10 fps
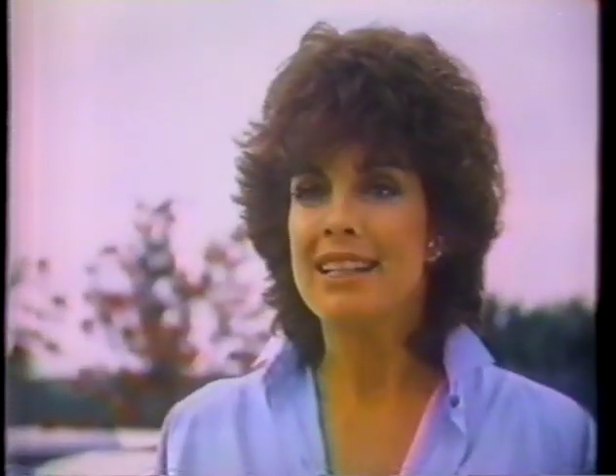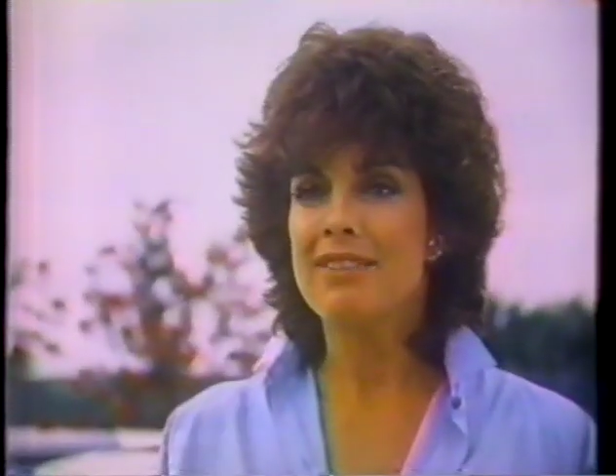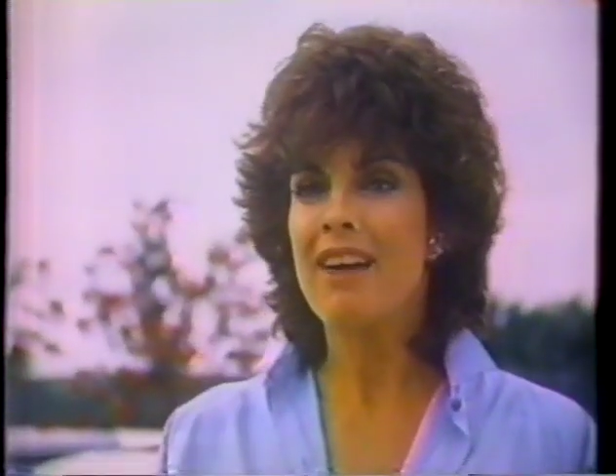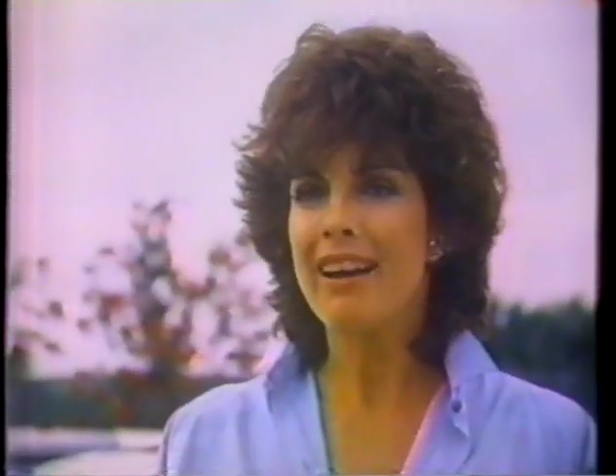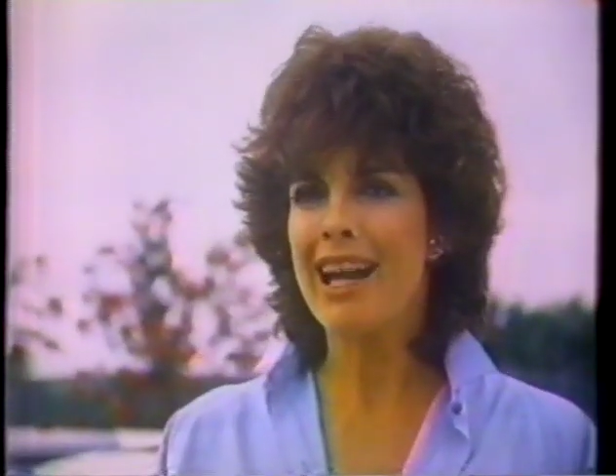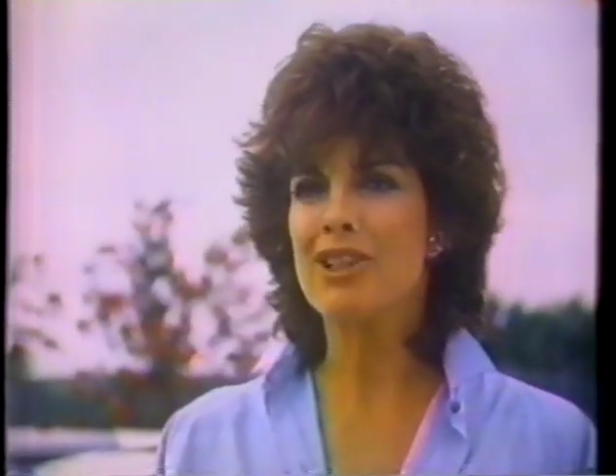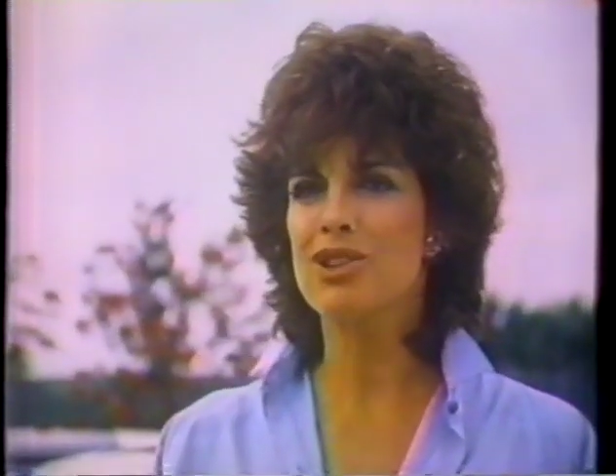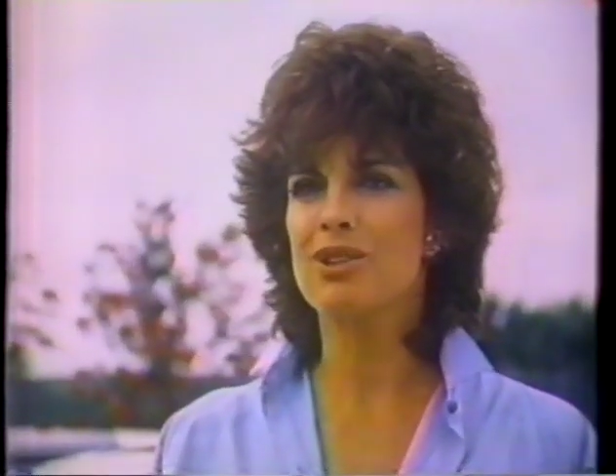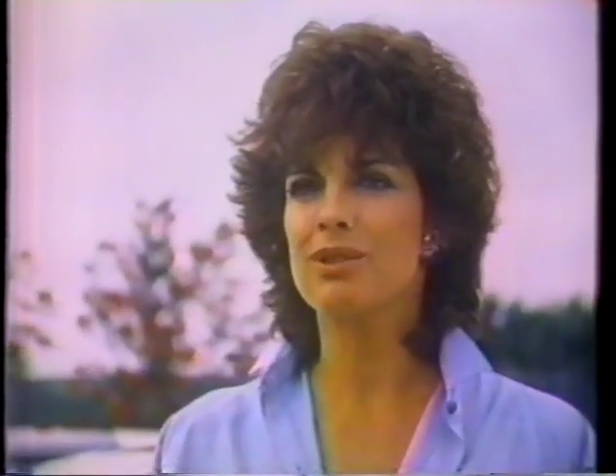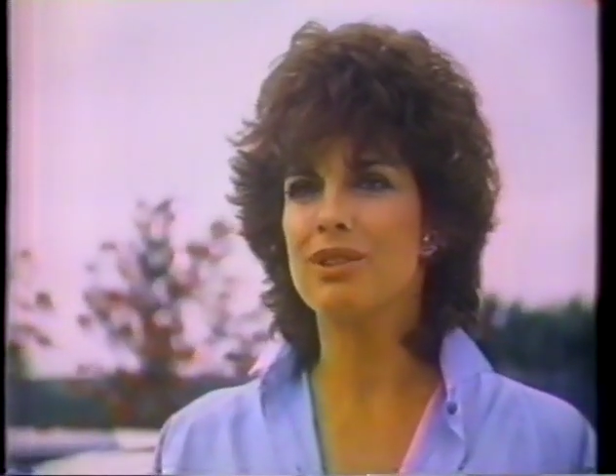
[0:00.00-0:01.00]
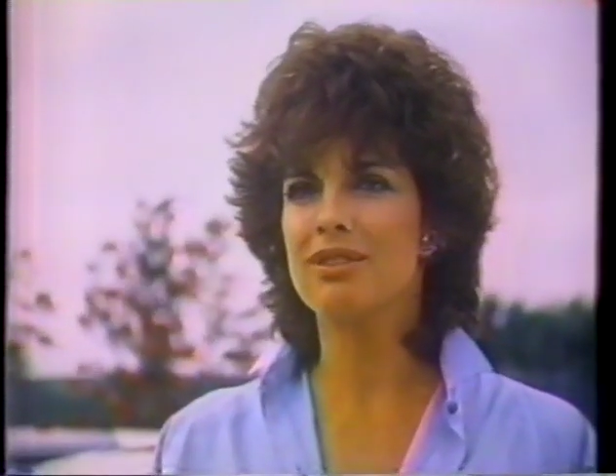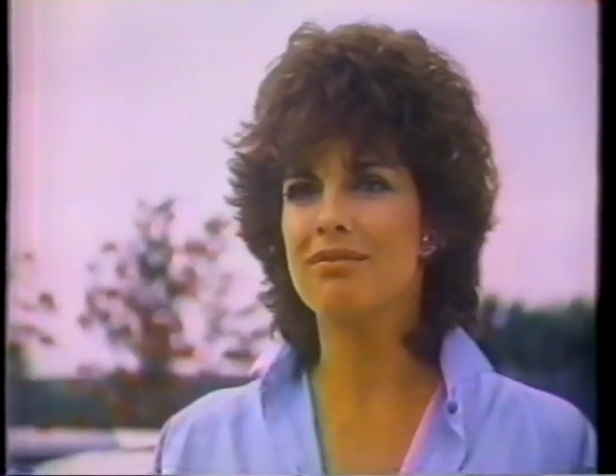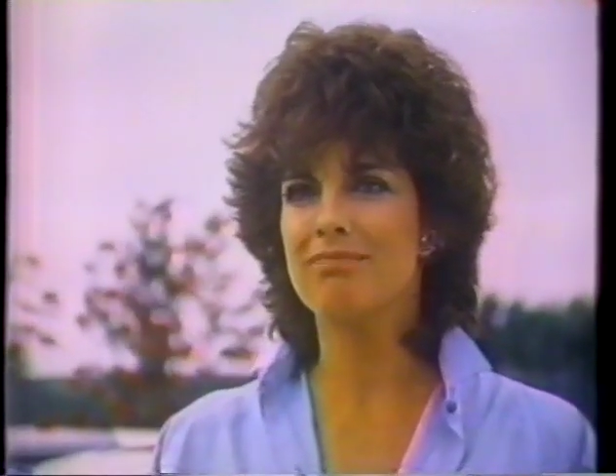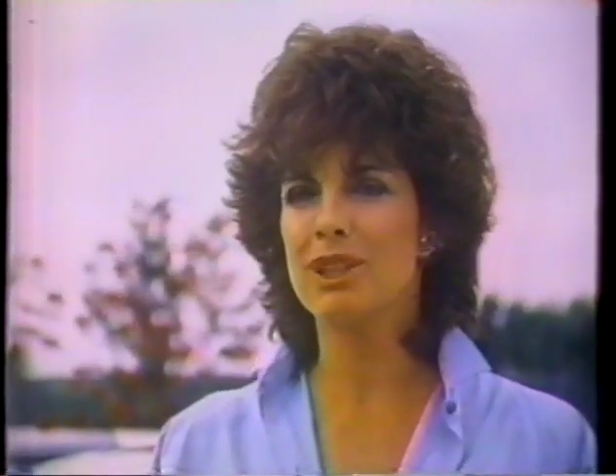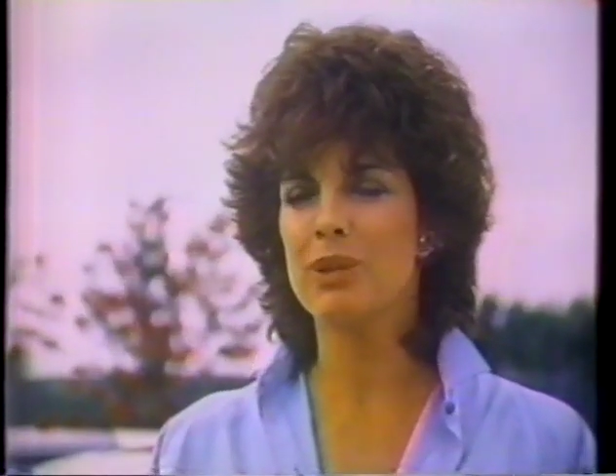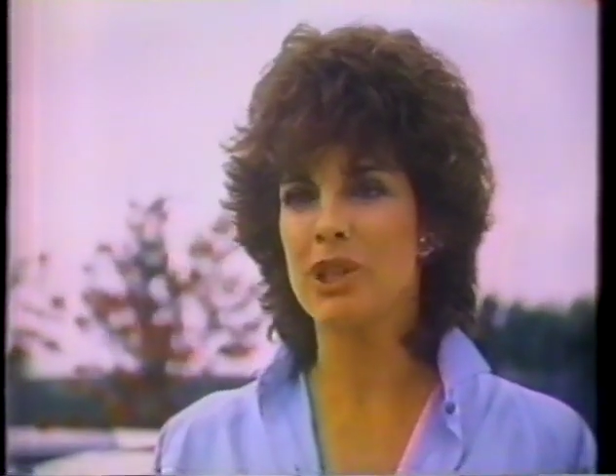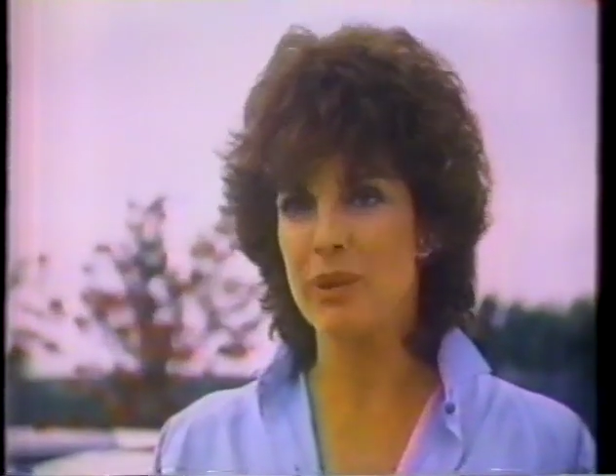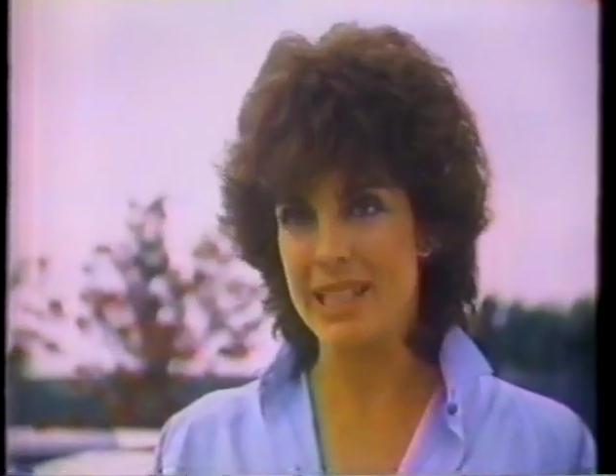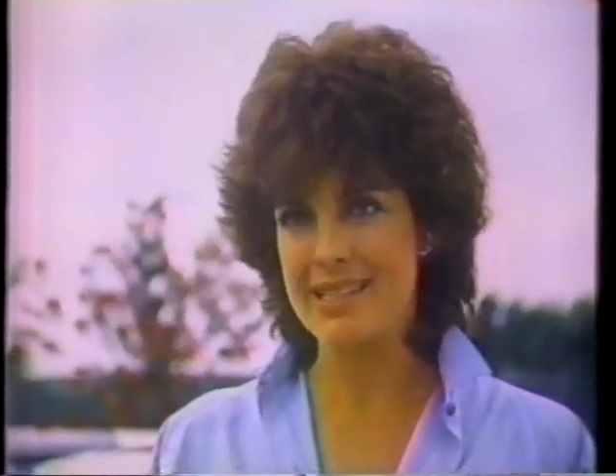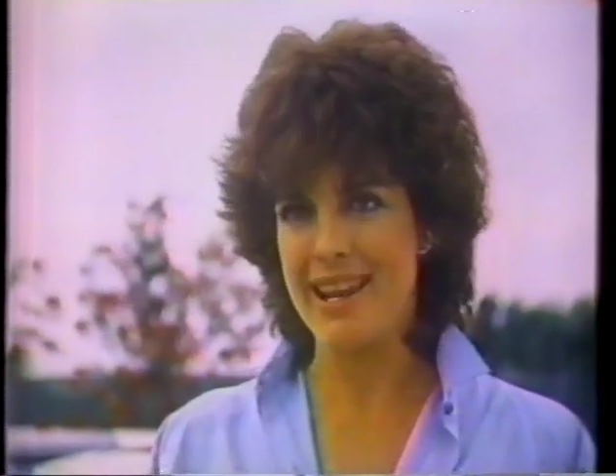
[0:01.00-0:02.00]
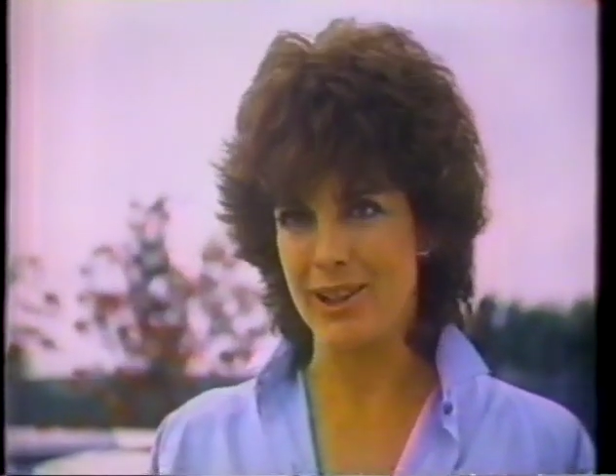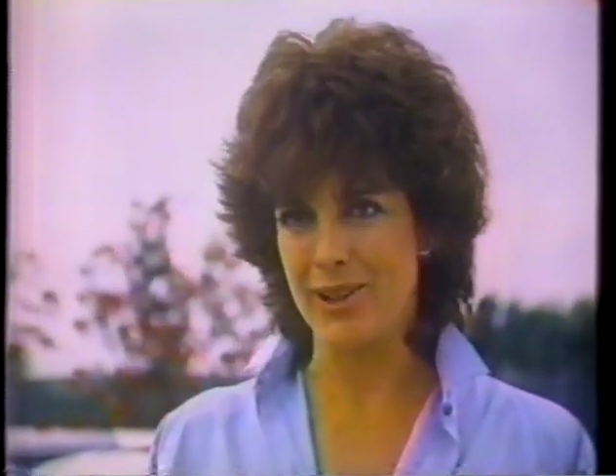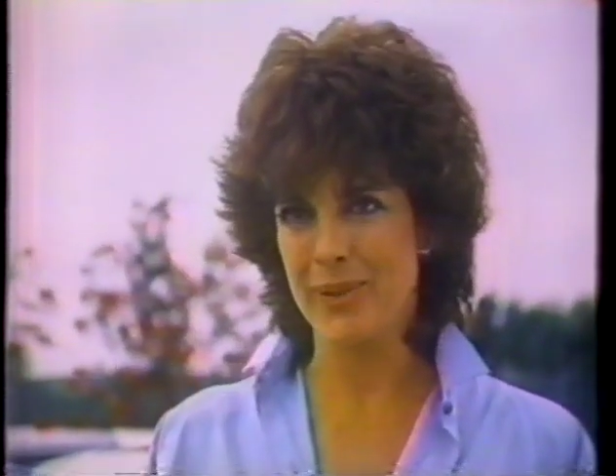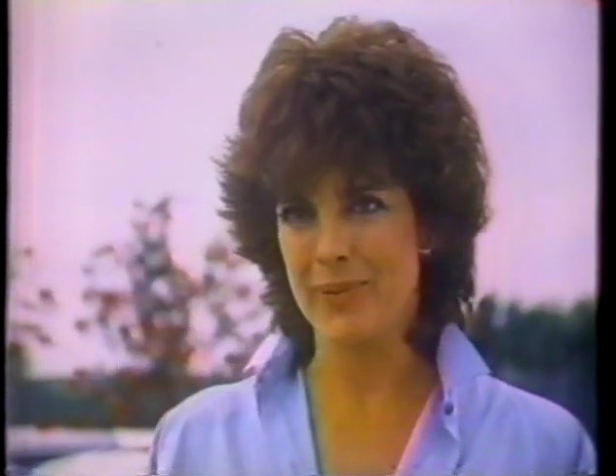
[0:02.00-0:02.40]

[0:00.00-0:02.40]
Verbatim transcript: if I asked you, you would agree to take her.